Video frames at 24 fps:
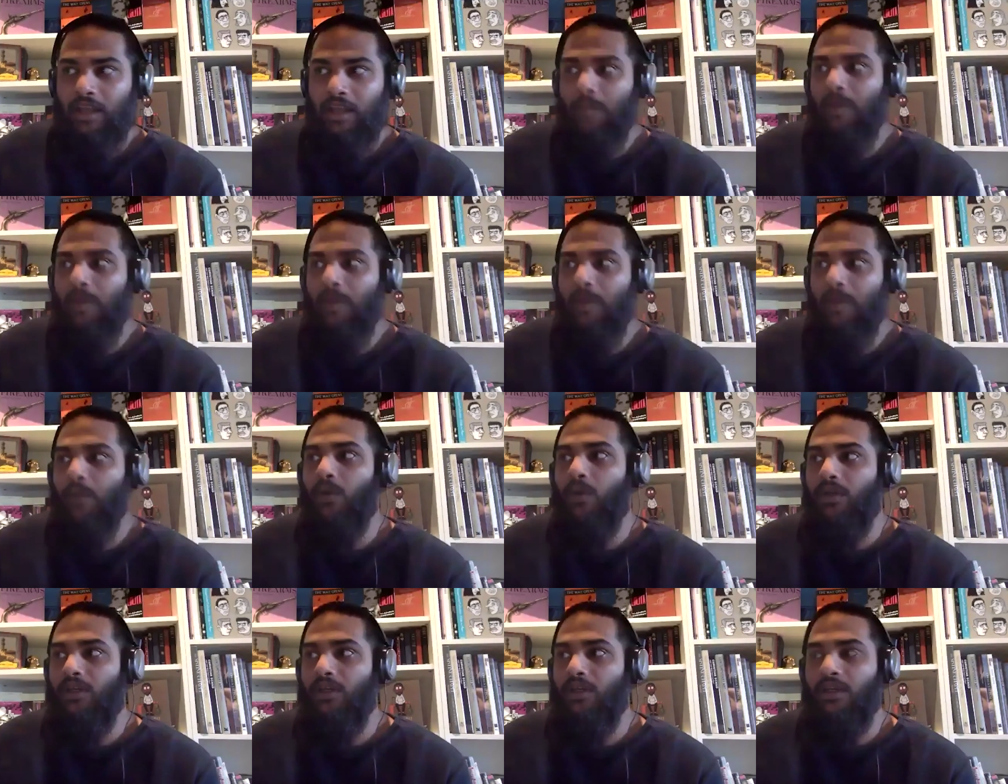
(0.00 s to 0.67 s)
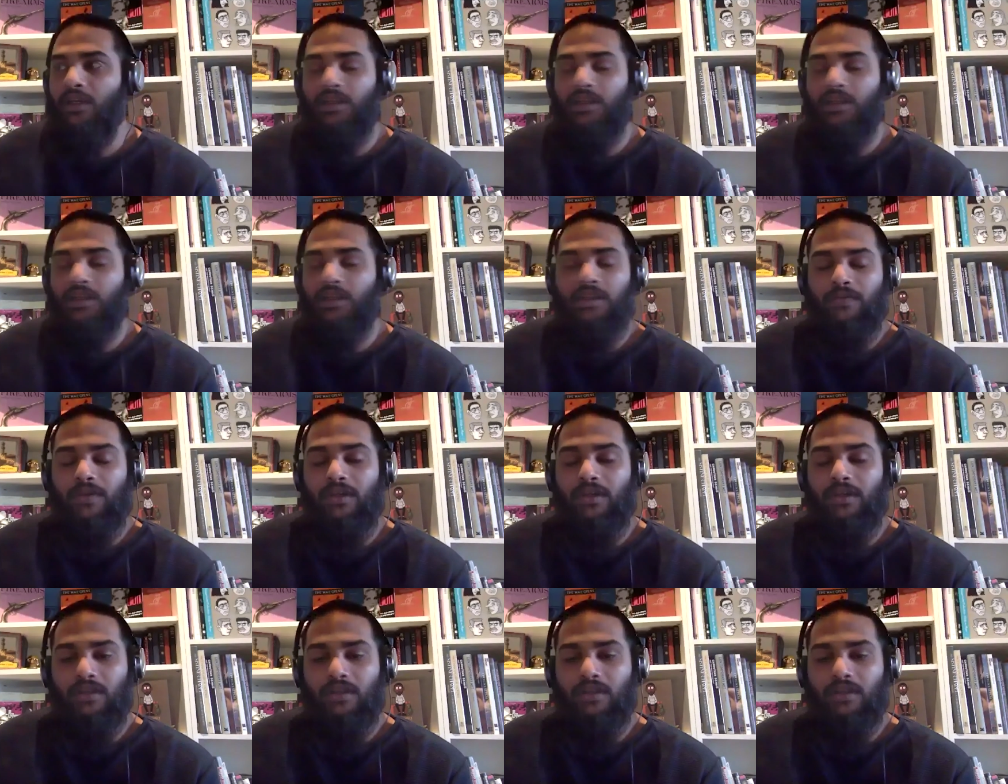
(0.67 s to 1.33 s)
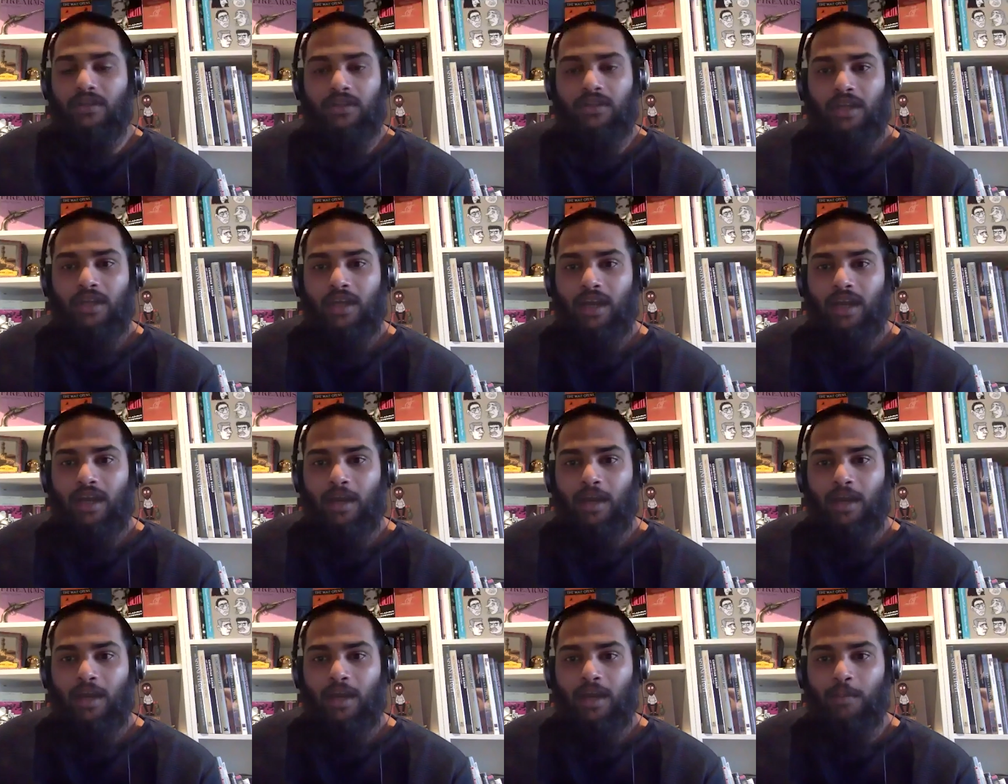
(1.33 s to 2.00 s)
am I working in the field.
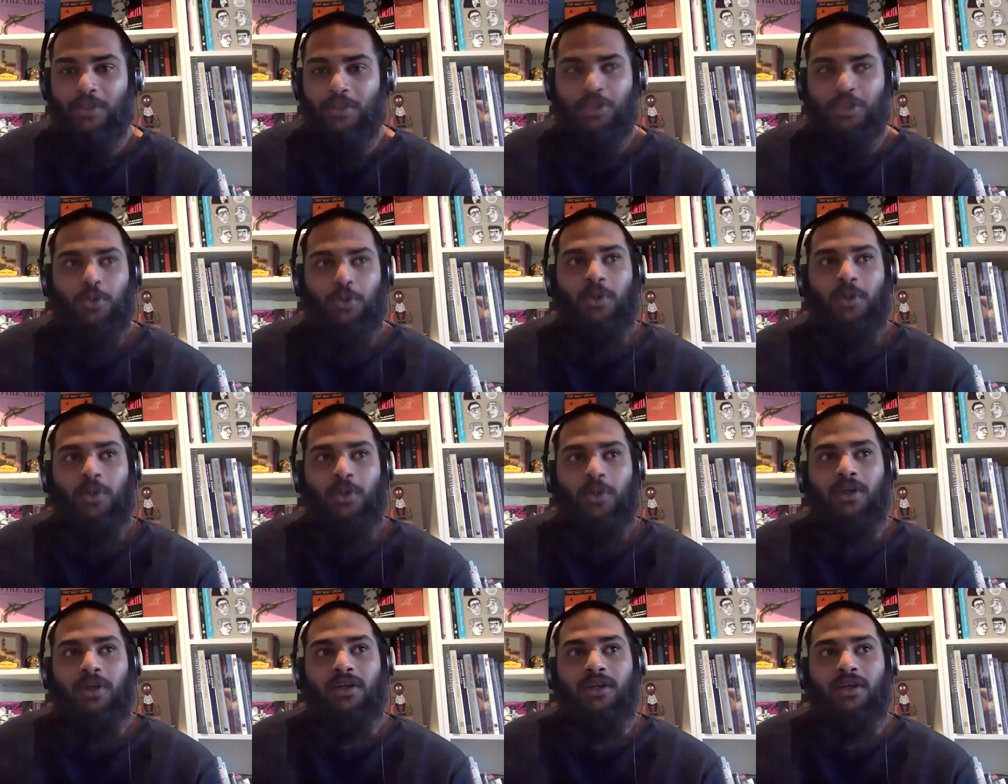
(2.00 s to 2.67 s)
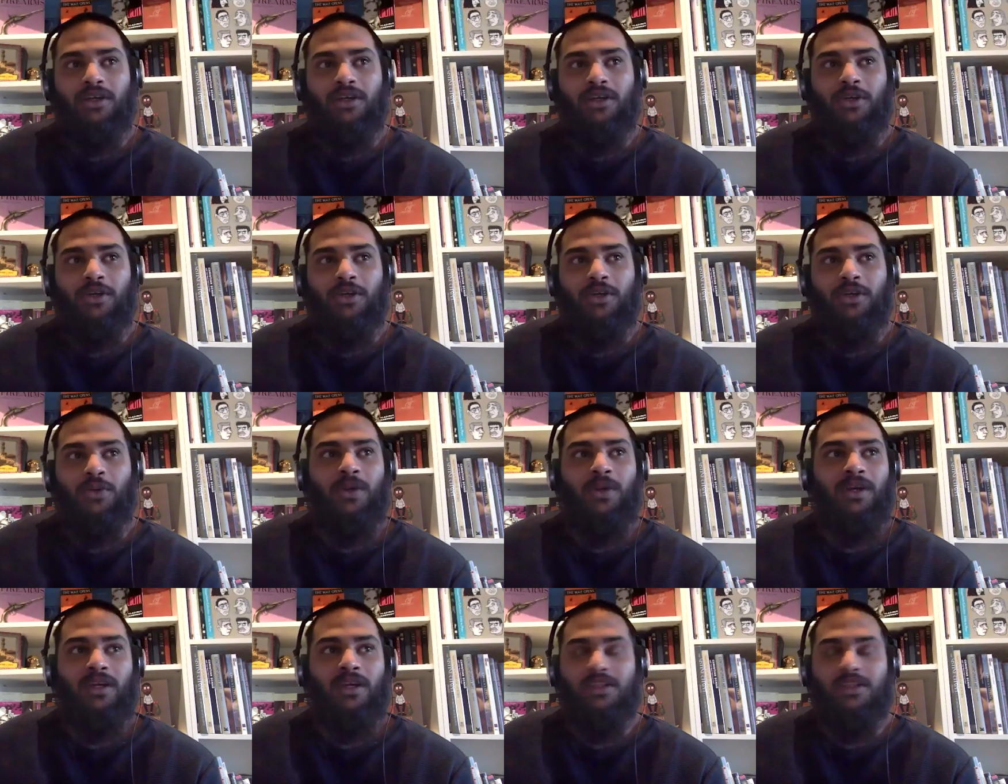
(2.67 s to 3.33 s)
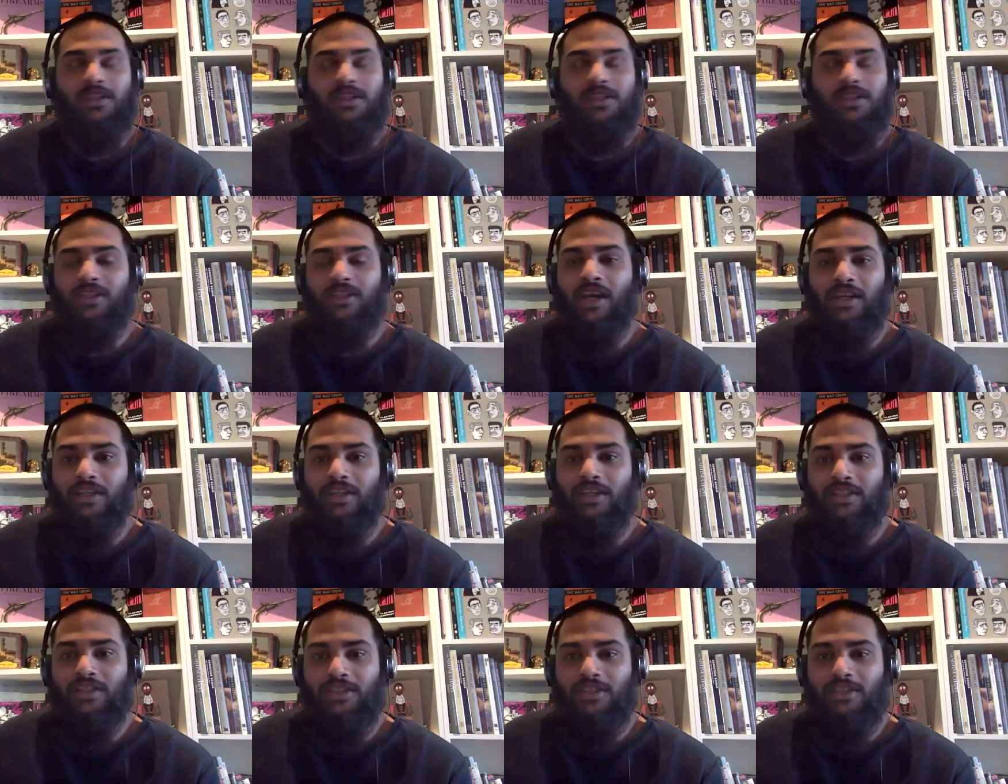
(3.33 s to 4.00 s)
I'm pursuing a career as an
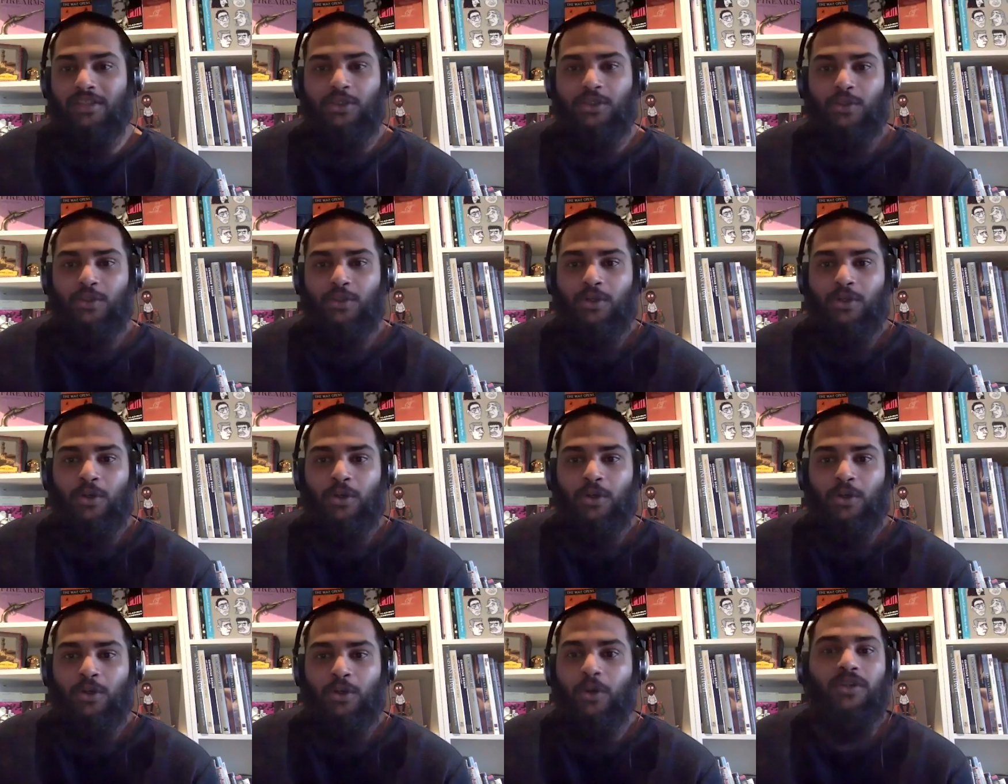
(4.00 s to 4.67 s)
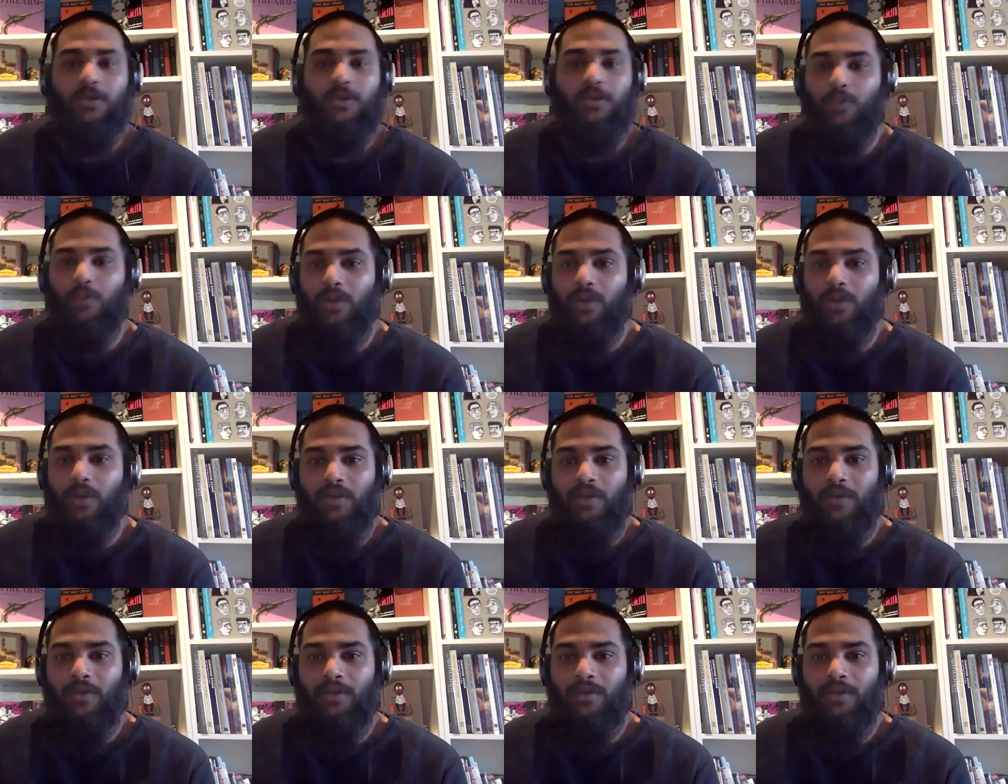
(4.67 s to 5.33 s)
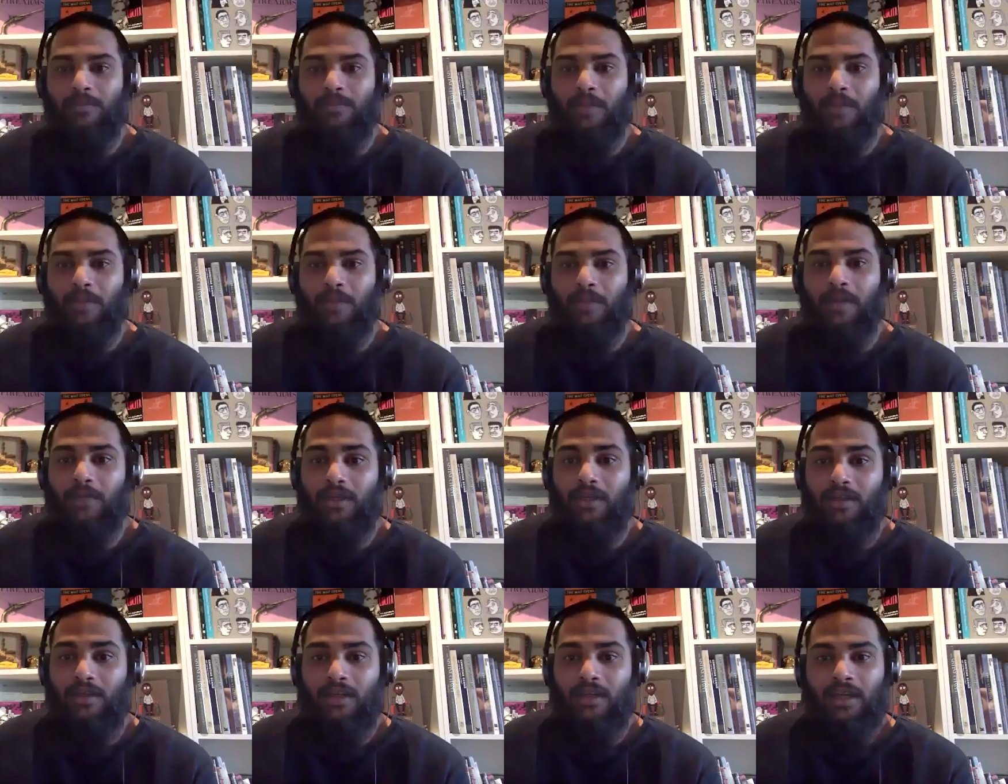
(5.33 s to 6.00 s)
artist, illustrator, author, whatever it might
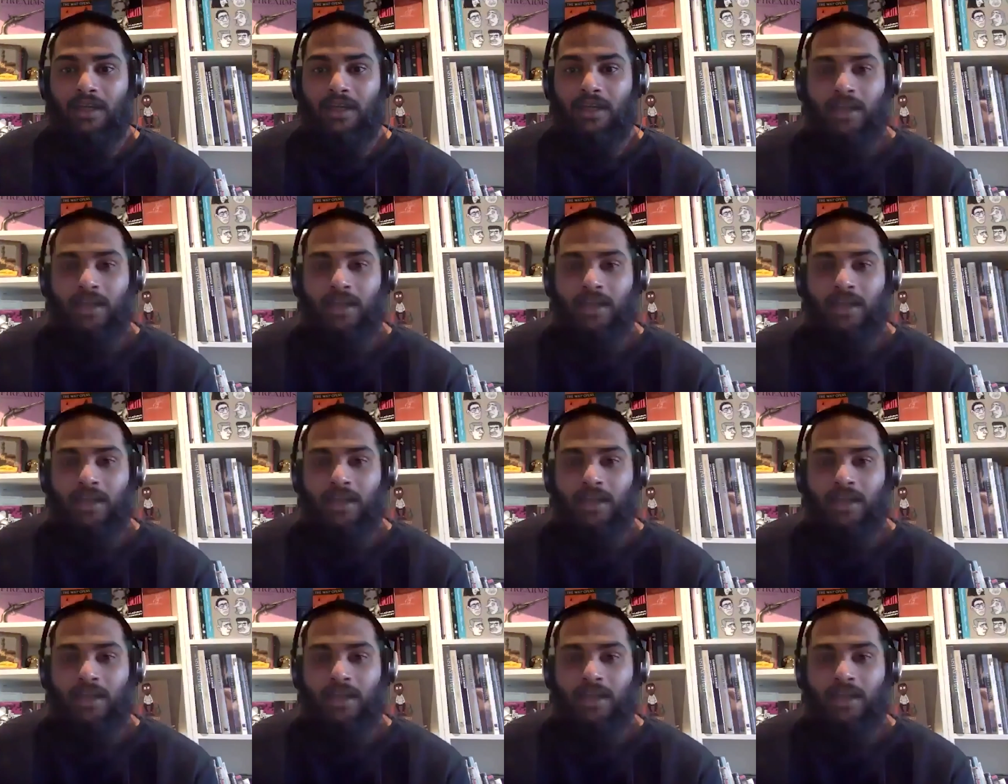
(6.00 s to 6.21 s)
be.